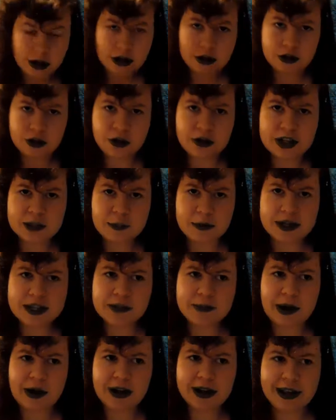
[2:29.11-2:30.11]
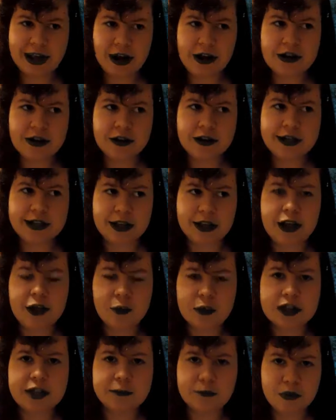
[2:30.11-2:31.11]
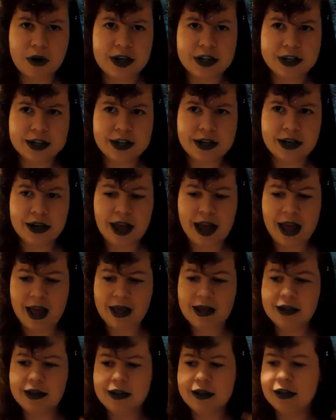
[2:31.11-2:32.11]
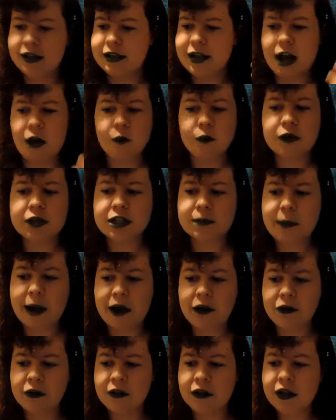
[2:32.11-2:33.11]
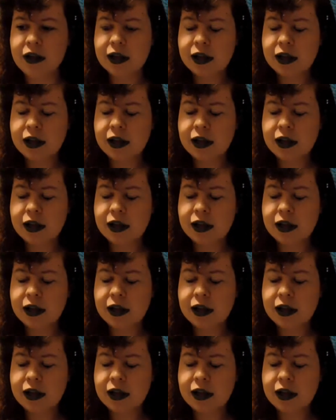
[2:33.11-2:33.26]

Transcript: Though this book is about a character dealing with depression and the downward spiral,